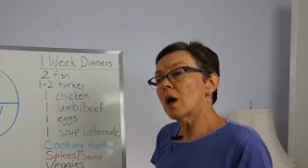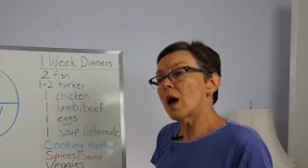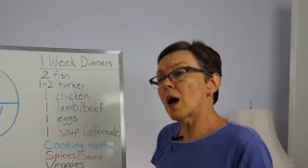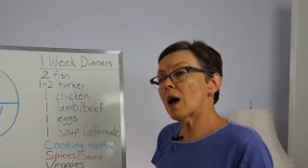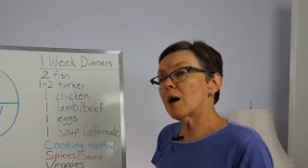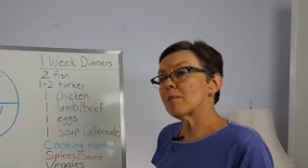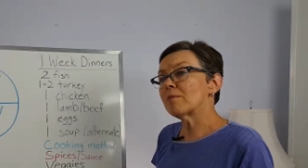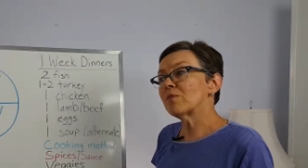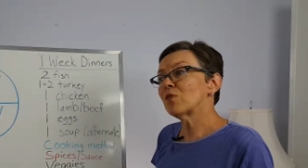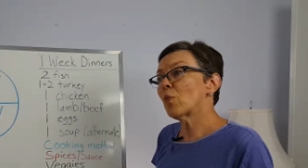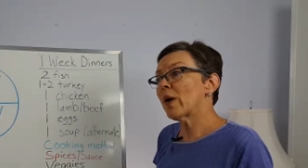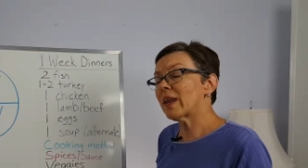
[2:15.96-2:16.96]
um,
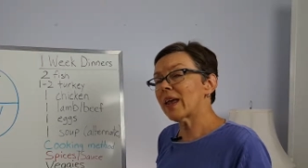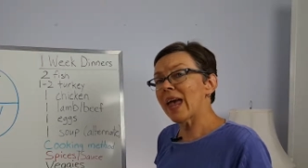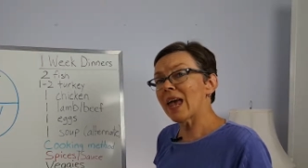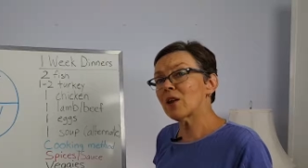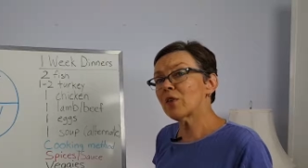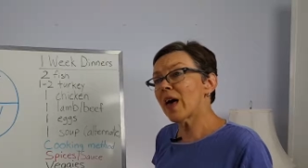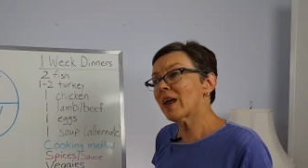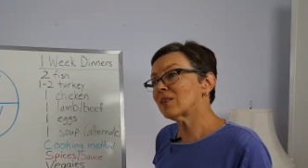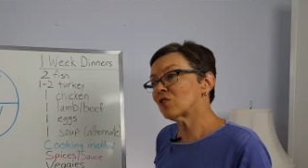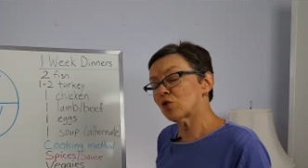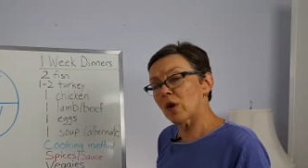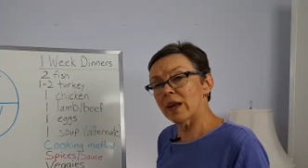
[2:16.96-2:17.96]
the way to handle that
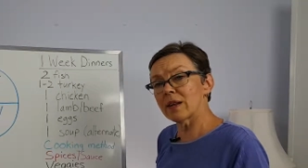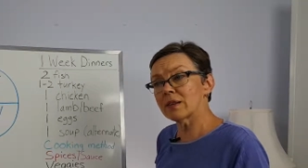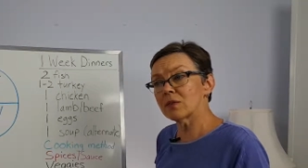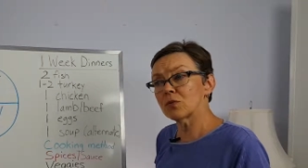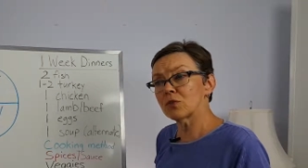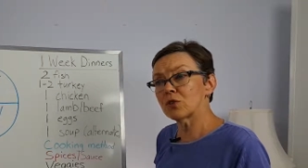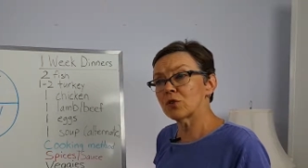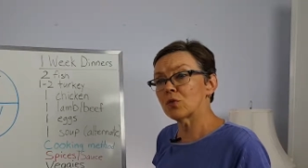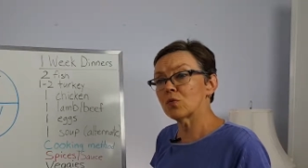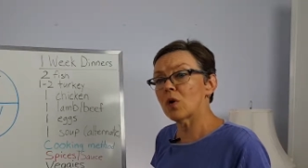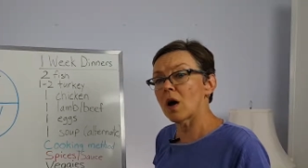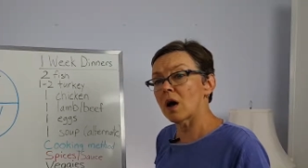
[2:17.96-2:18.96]
is try to,
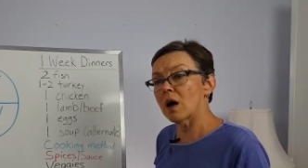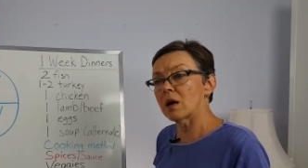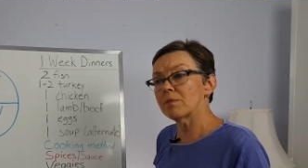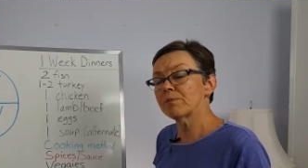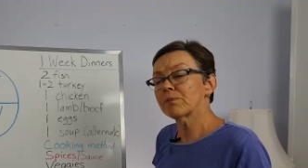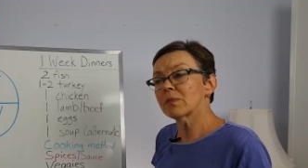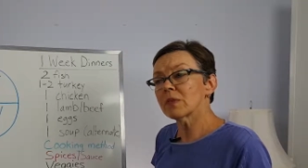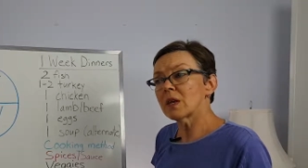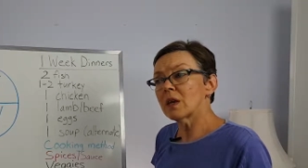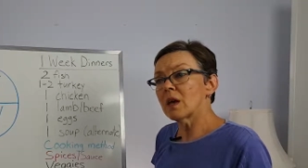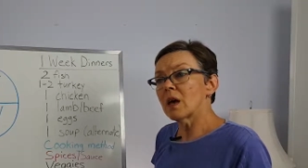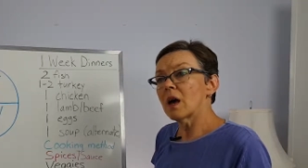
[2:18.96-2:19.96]
to uh,
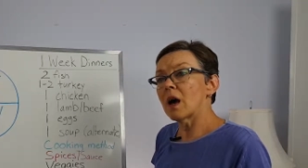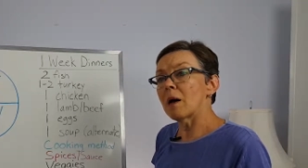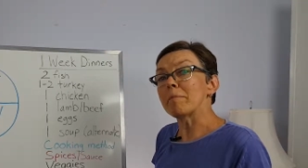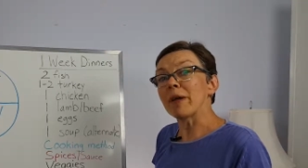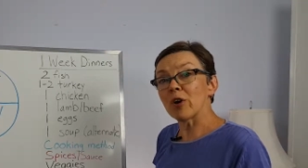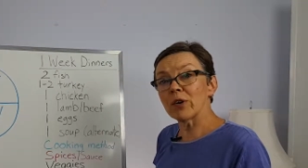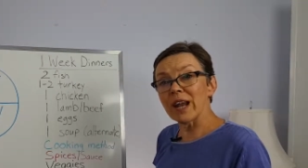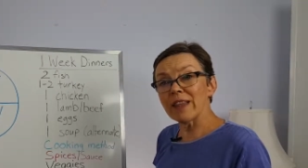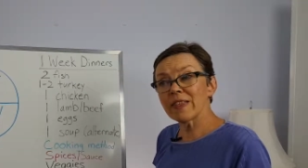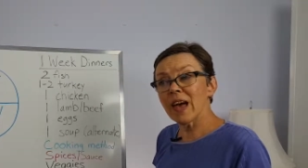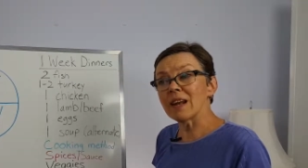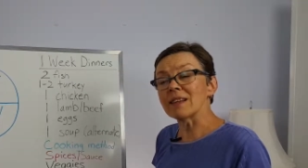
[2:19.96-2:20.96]
uh,
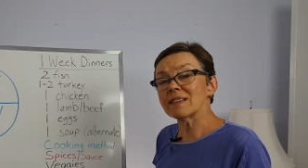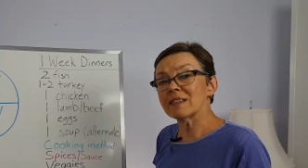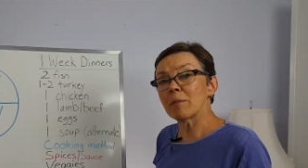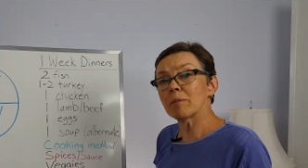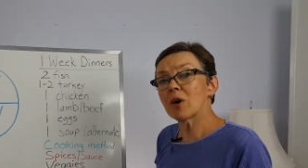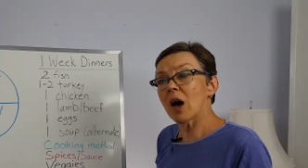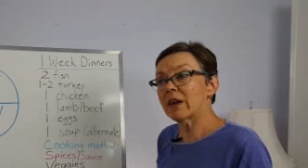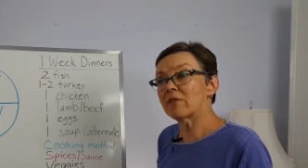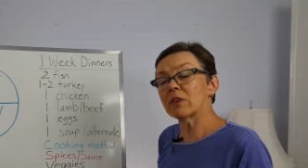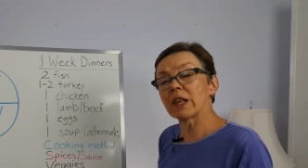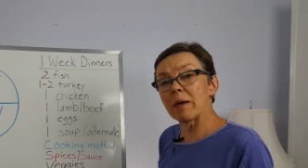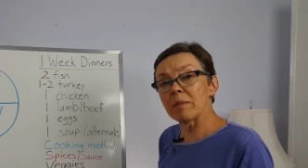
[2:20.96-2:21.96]
marinate that in some kind
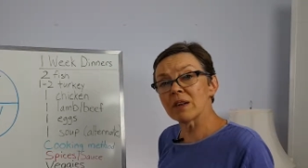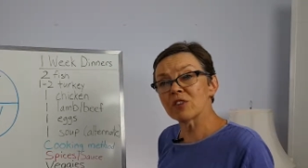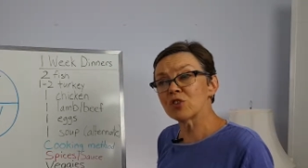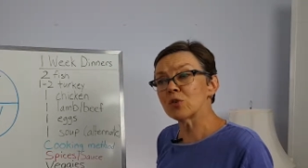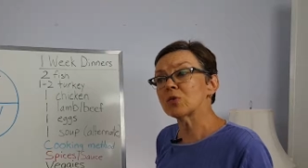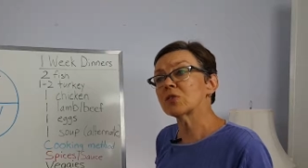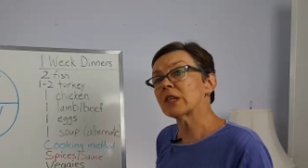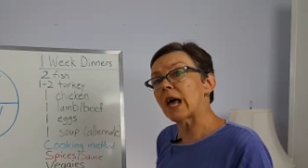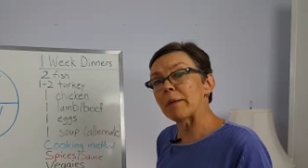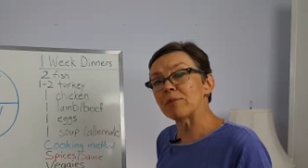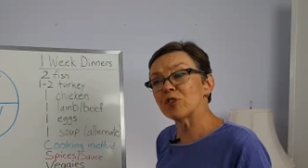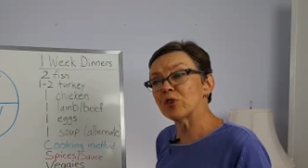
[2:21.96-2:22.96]
of lemon juice,
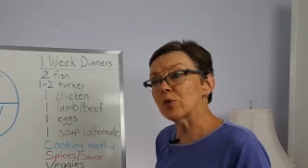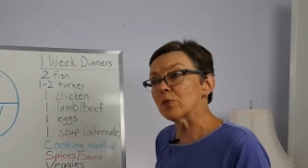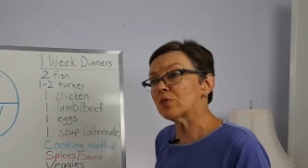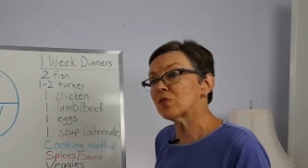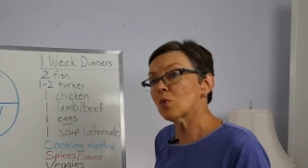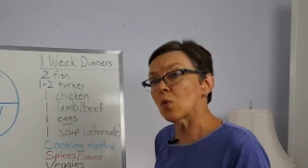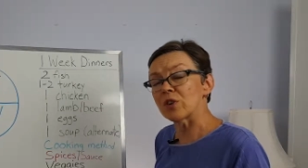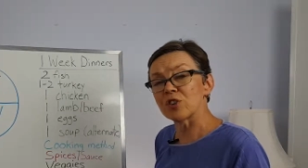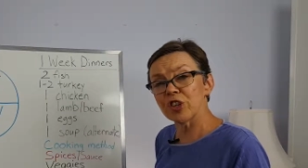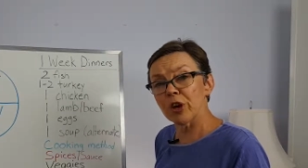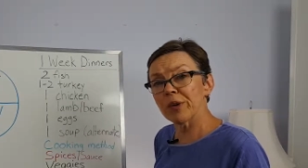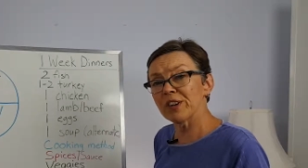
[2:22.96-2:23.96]
lime juice, or
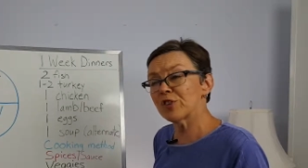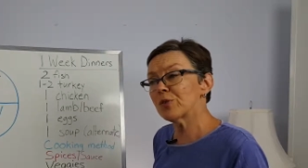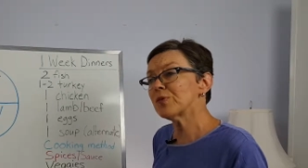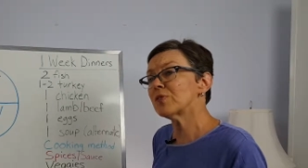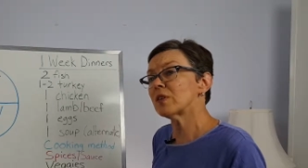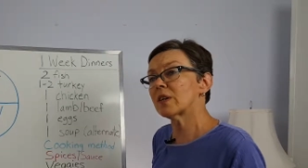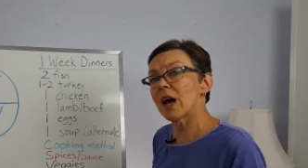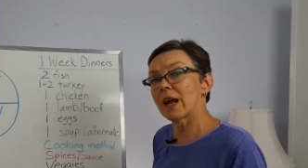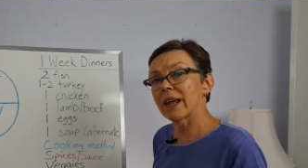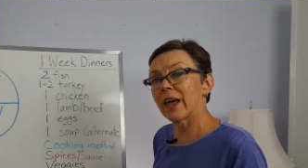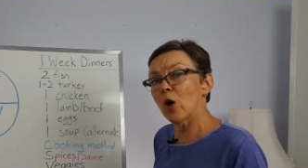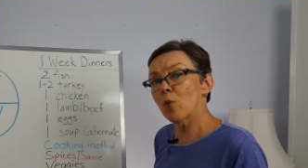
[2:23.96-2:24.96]
cherry juice to kind
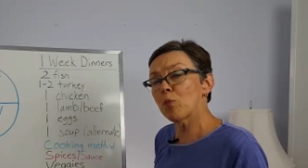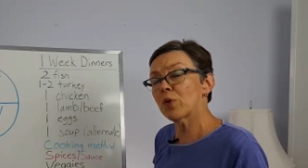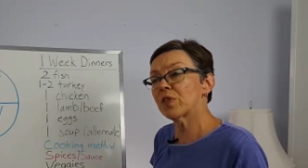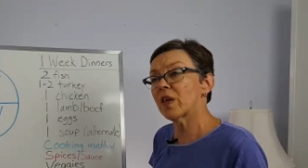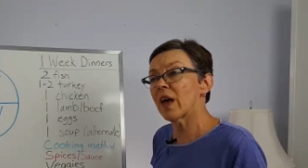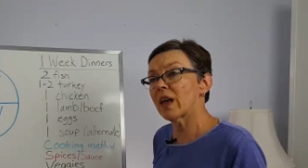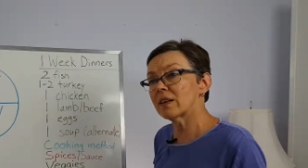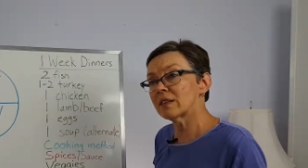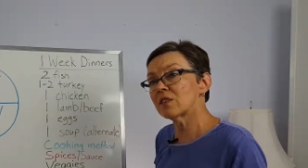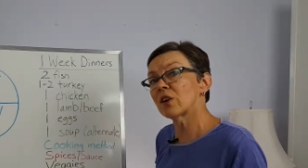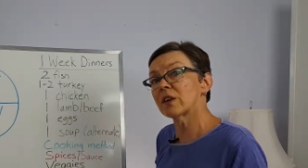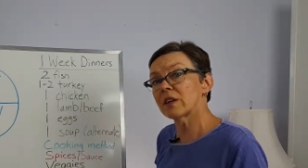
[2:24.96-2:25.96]
of help with
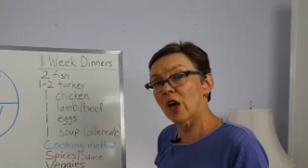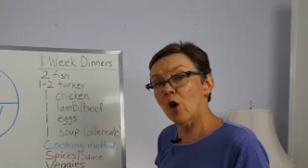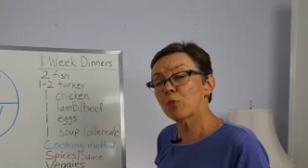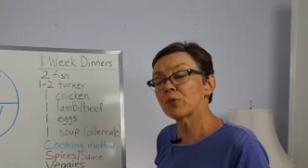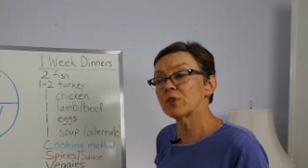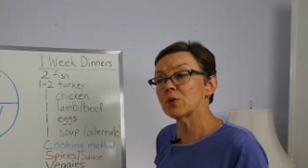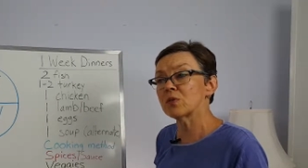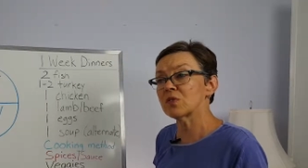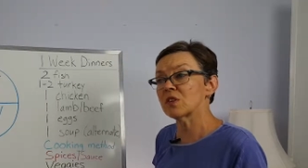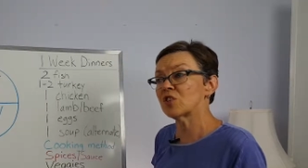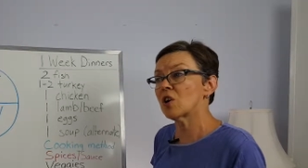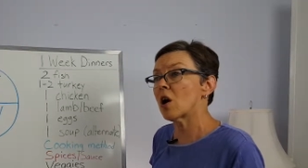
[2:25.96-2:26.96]
that, to help reduce
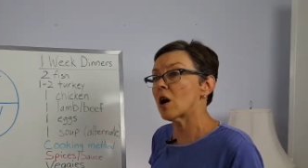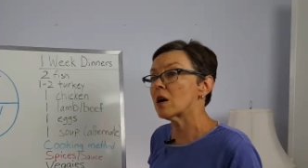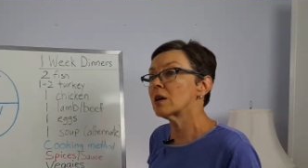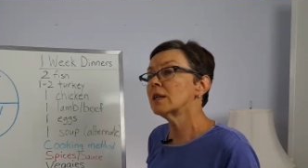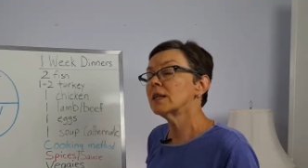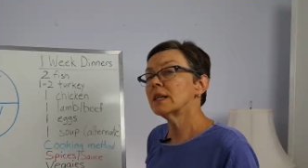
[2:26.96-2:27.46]
the char,